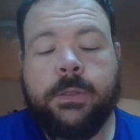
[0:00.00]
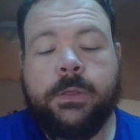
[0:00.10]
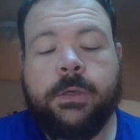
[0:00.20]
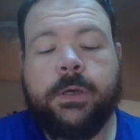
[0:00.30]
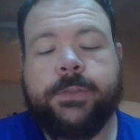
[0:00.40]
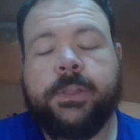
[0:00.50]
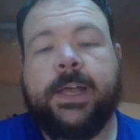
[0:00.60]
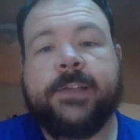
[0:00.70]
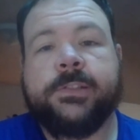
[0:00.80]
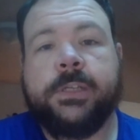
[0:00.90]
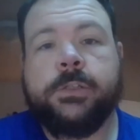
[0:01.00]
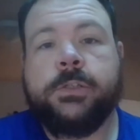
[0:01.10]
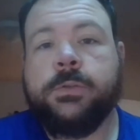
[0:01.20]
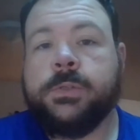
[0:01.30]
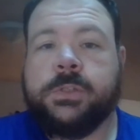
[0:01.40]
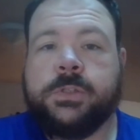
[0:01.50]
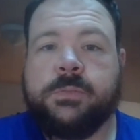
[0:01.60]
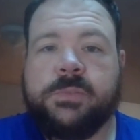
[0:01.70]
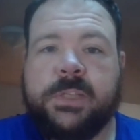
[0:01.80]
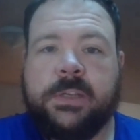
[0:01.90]
The last thing too is there's
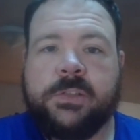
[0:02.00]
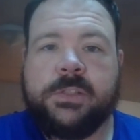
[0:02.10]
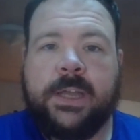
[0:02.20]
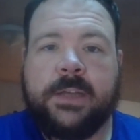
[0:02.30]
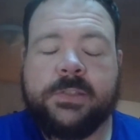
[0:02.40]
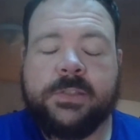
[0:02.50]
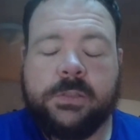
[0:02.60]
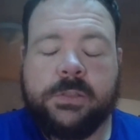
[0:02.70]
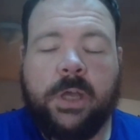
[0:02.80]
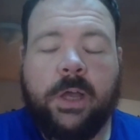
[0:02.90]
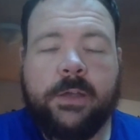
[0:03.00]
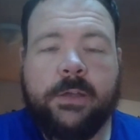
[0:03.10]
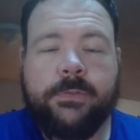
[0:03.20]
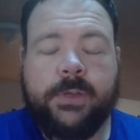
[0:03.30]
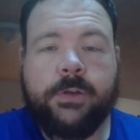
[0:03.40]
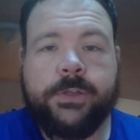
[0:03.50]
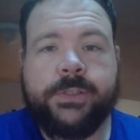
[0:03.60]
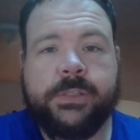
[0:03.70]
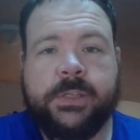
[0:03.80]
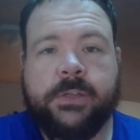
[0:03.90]
some sales tax talk of
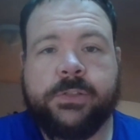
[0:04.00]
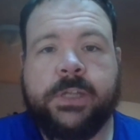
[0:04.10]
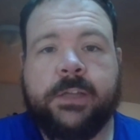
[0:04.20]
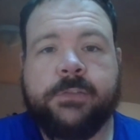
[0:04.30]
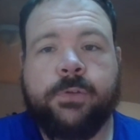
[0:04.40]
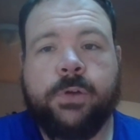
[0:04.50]
increasing sales tax for a